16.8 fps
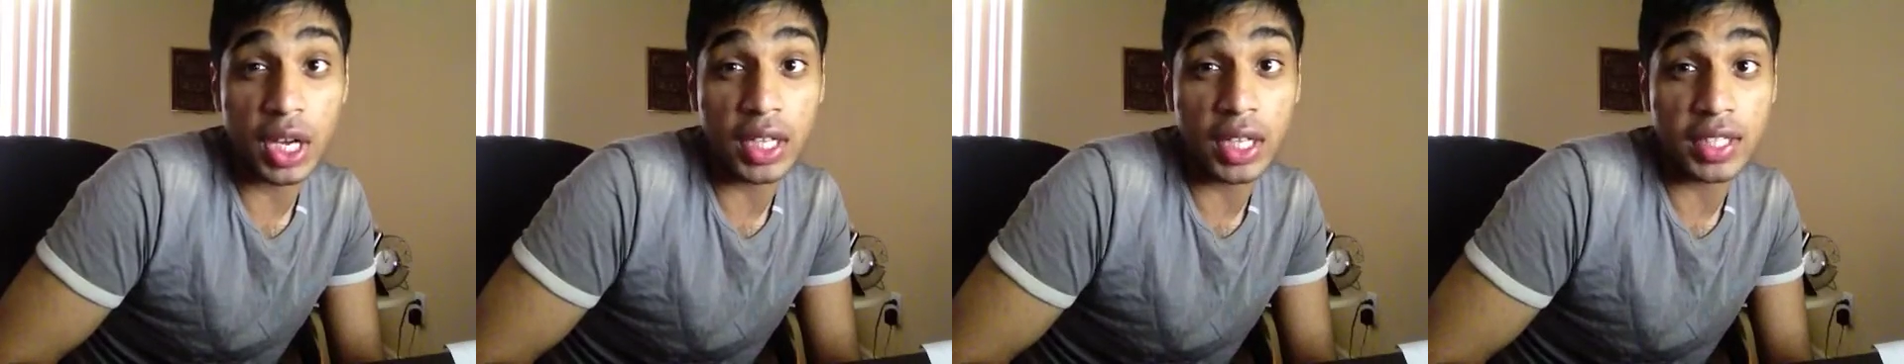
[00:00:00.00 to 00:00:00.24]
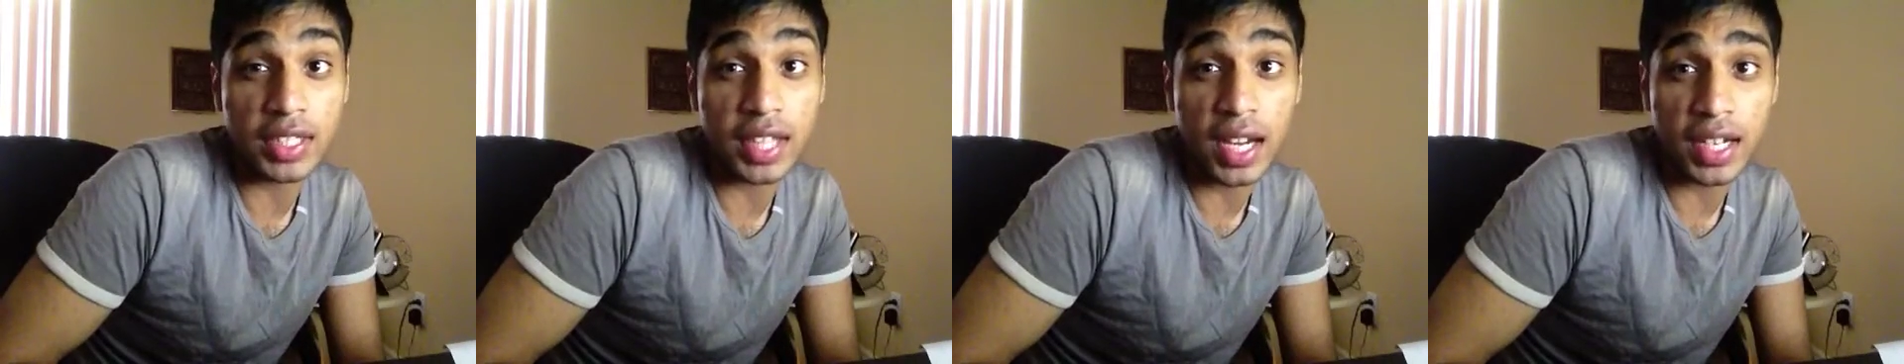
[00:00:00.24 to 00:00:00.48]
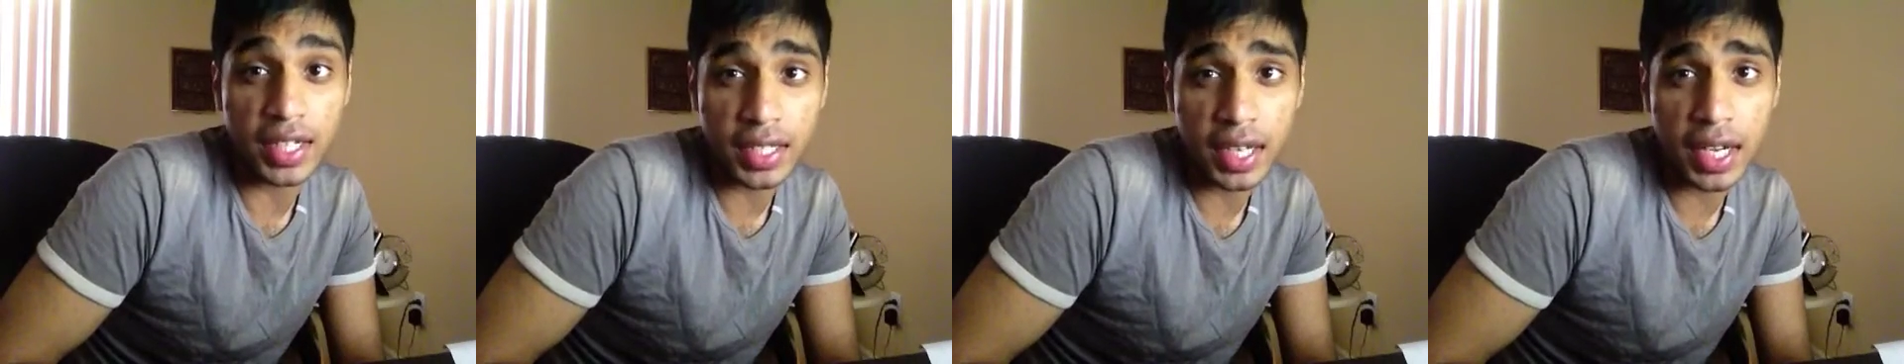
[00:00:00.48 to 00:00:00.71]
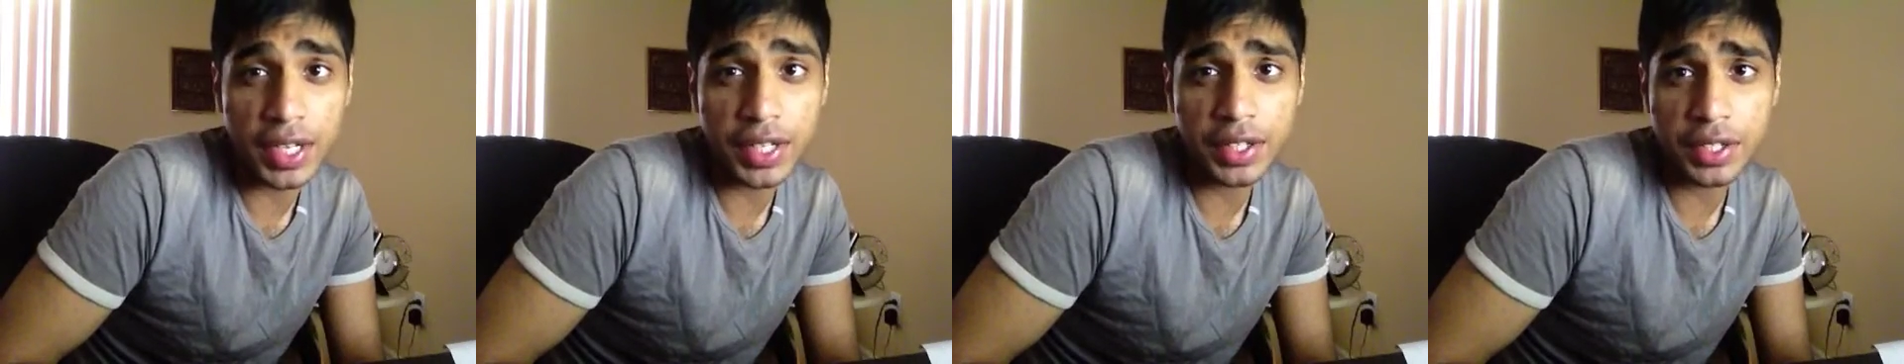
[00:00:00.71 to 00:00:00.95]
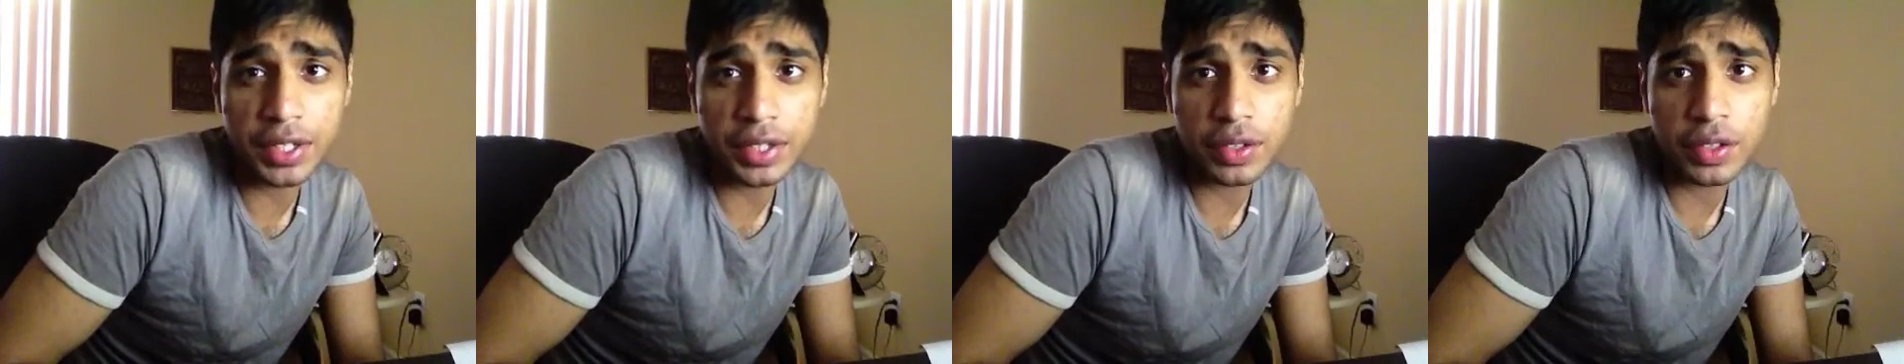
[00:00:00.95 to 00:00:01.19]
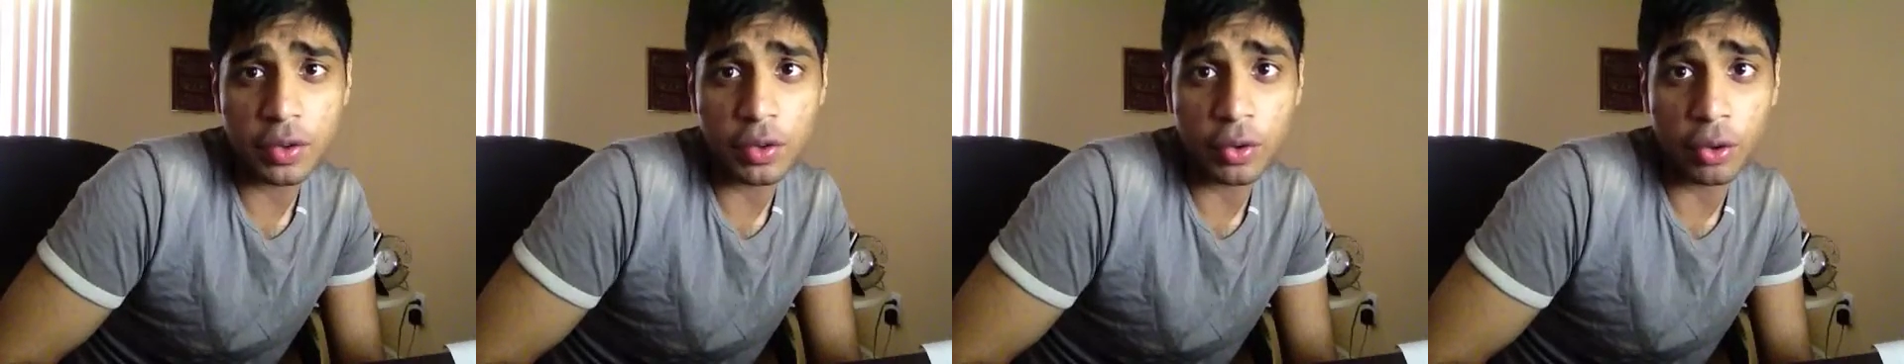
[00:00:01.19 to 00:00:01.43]

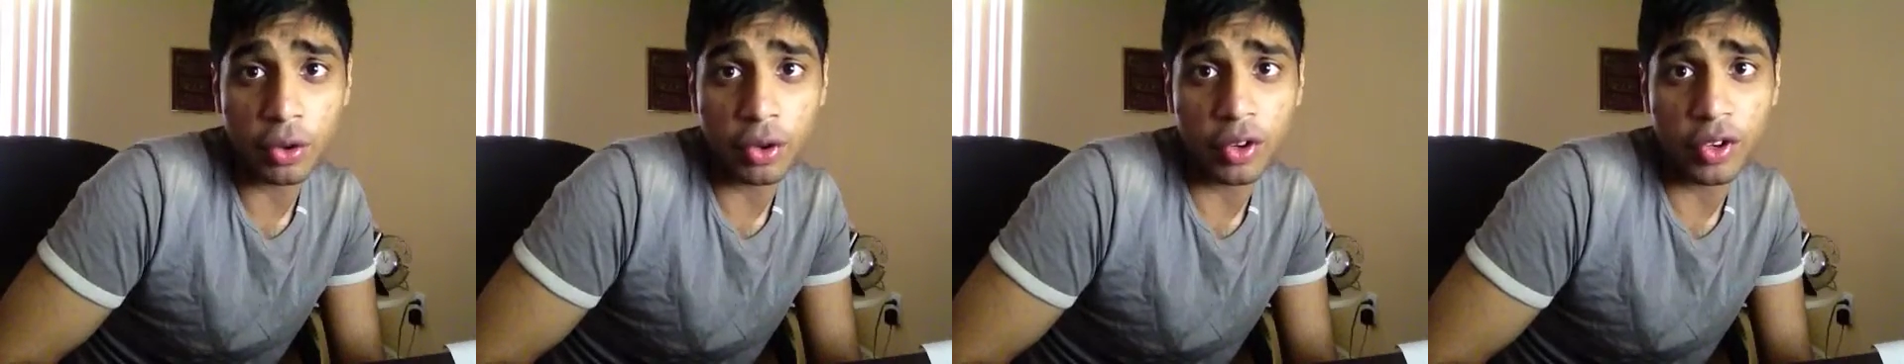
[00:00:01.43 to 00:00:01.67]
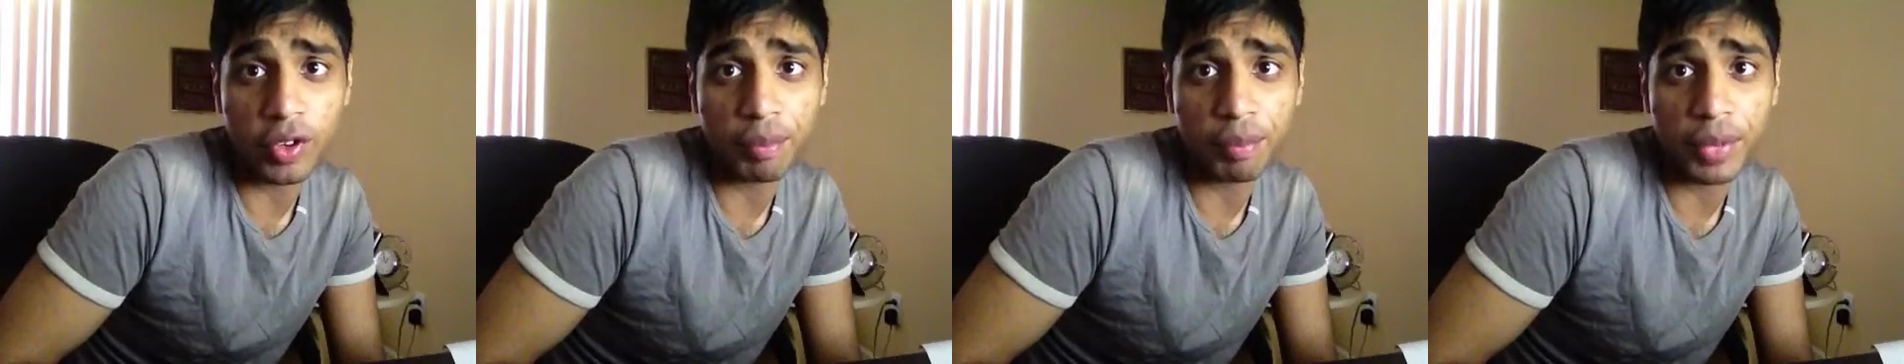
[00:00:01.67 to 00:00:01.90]
unsanitized or